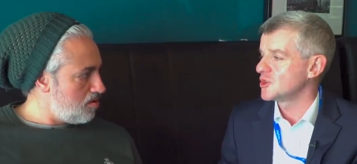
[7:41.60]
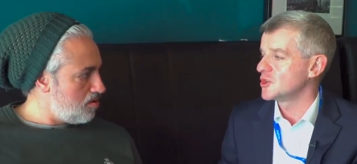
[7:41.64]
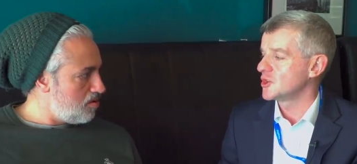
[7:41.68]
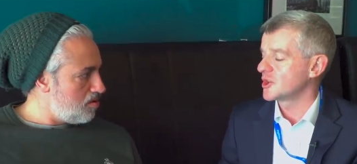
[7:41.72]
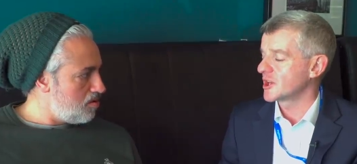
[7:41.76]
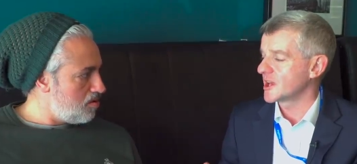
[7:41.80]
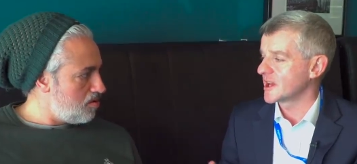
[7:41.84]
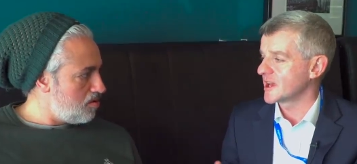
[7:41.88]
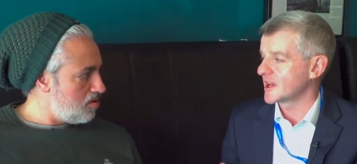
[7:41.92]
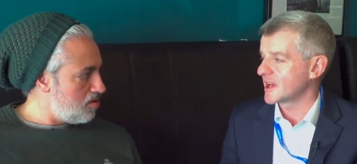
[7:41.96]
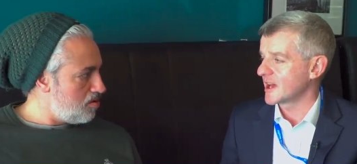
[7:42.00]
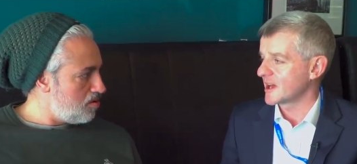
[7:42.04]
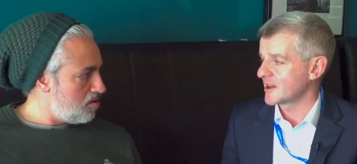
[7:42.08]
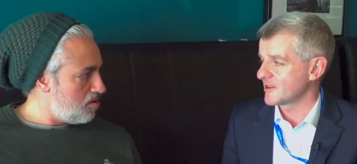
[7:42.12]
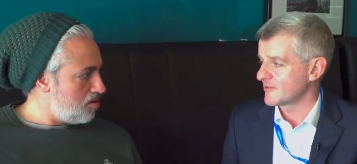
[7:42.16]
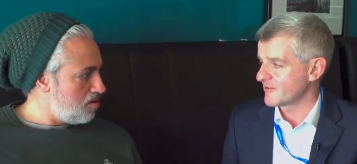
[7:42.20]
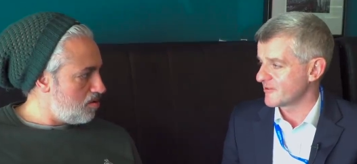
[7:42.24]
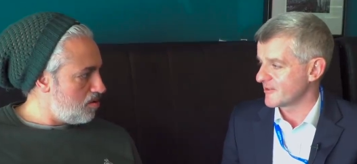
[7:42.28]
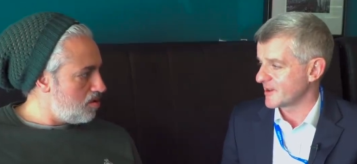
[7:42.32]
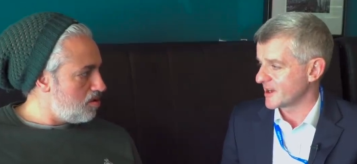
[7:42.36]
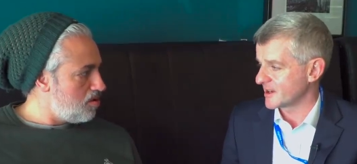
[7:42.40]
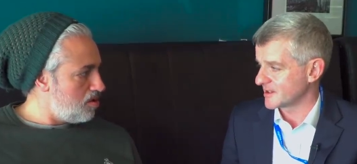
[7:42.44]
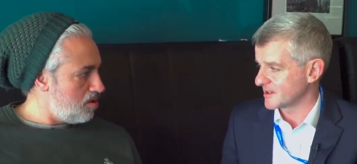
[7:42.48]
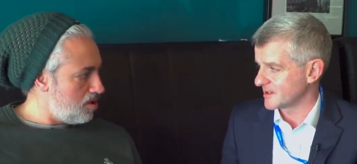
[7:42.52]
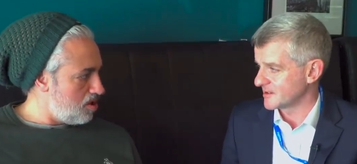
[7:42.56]
Speaker 1: you can get
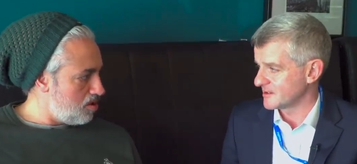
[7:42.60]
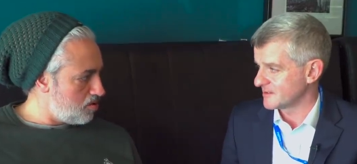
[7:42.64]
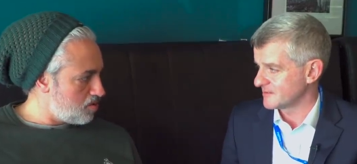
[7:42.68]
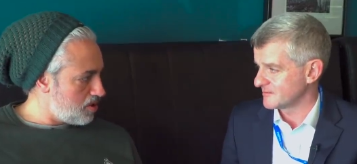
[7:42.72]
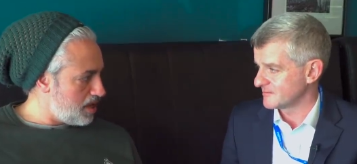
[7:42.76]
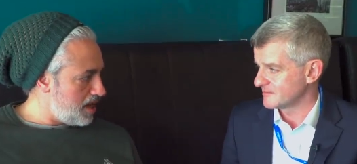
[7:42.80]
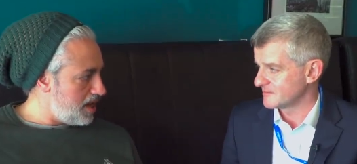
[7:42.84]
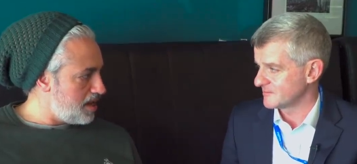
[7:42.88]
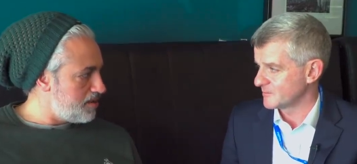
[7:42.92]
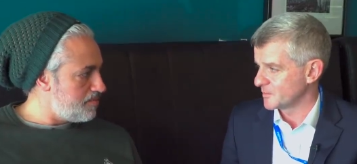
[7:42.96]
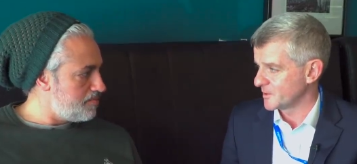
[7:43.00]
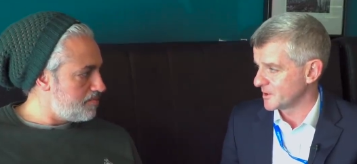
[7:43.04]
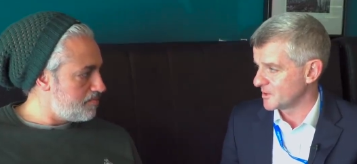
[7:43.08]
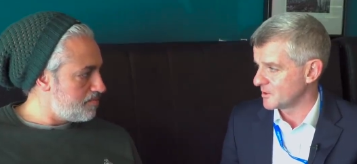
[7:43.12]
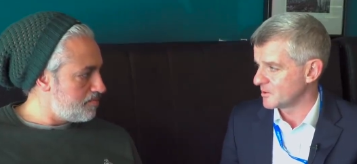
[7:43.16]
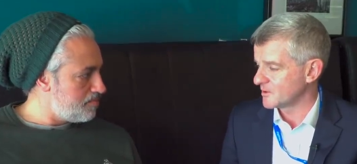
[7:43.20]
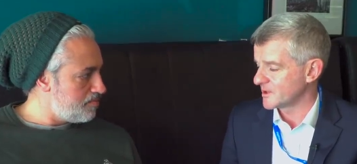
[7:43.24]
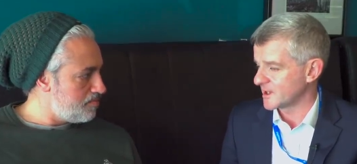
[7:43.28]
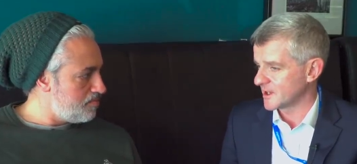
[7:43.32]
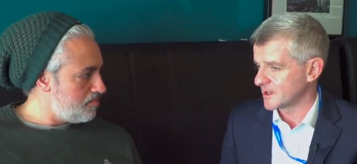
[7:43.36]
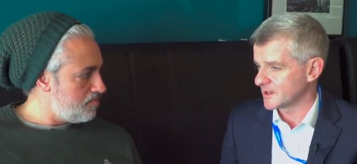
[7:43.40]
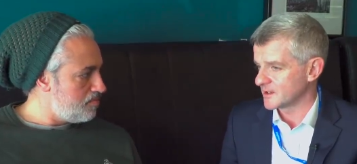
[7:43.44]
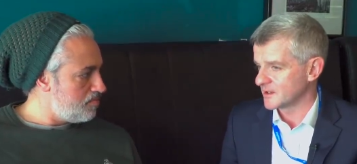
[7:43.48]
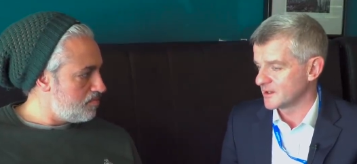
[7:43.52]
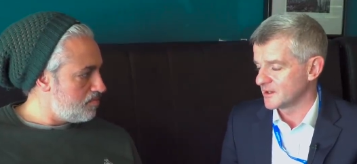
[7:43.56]
infected. Okay. We know
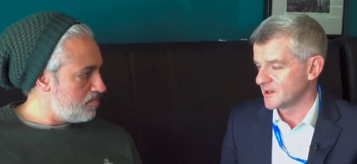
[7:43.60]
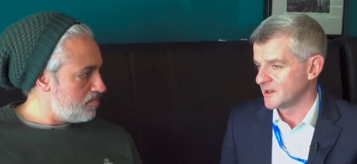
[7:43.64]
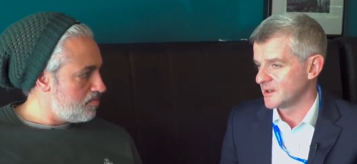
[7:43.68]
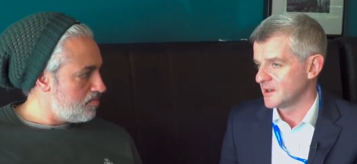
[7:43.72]
that.